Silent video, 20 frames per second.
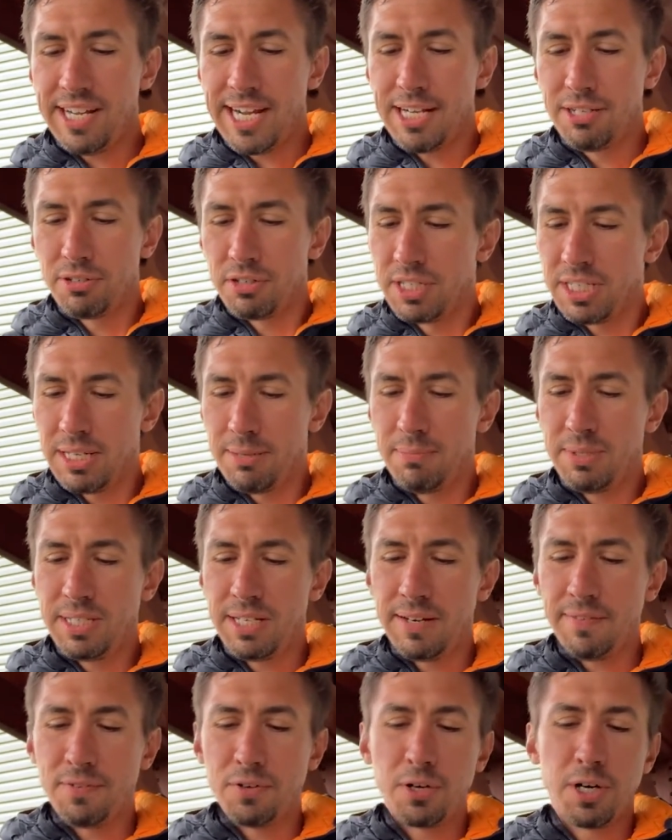Andrew
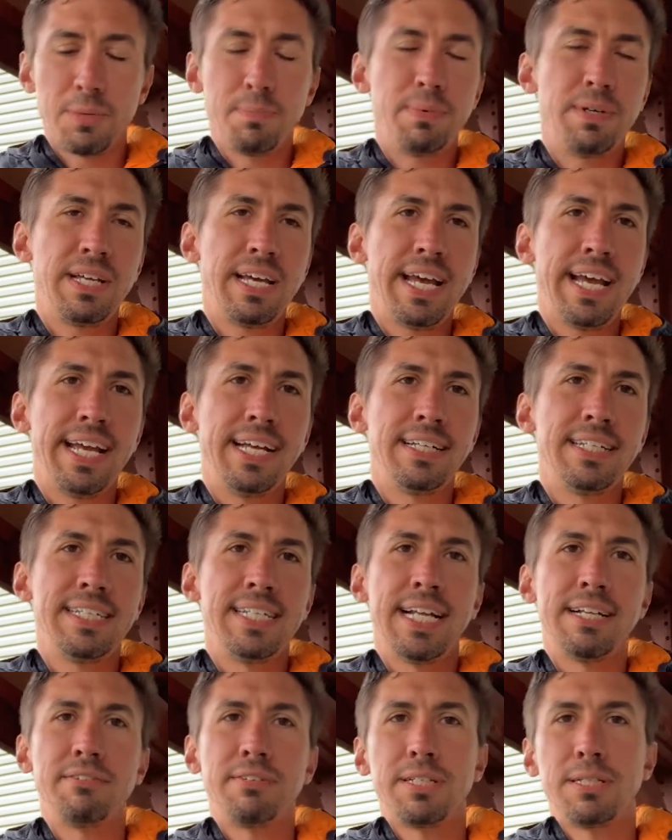Simpson of York, PA,
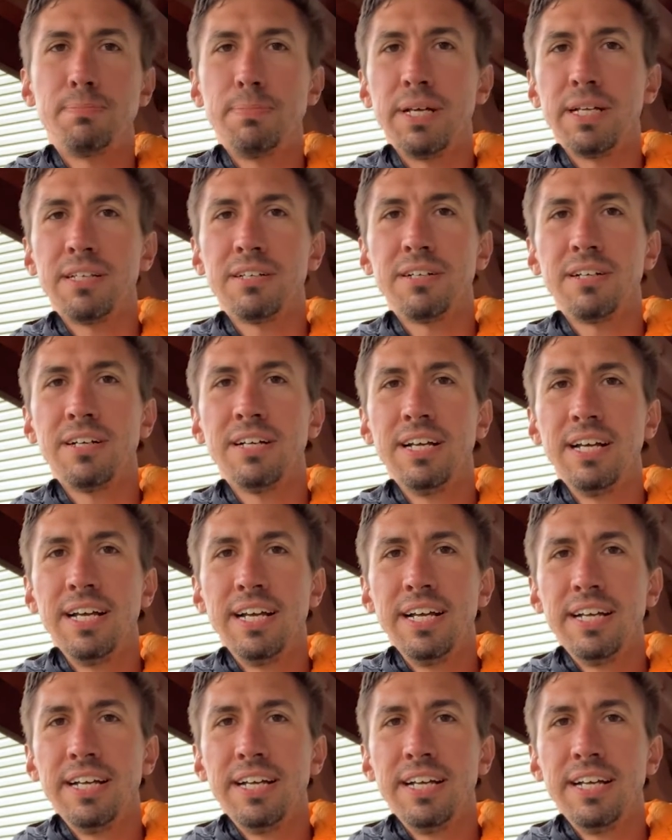Cassandra Spittler